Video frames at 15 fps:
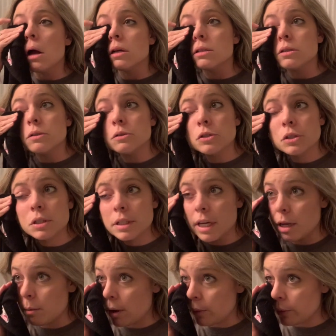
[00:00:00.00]
So just
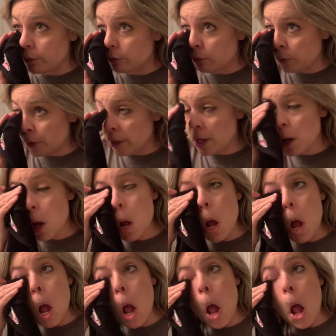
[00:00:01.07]
take my word for it.
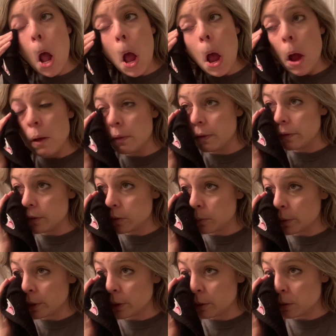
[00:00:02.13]
But this
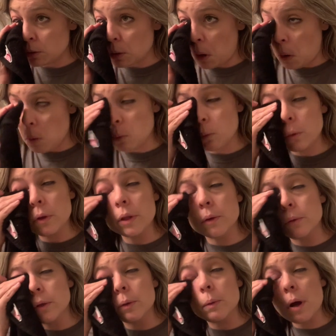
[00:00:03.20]
works really,
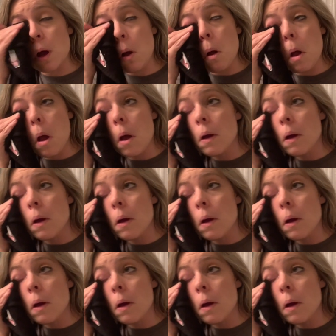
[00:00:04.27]
really well.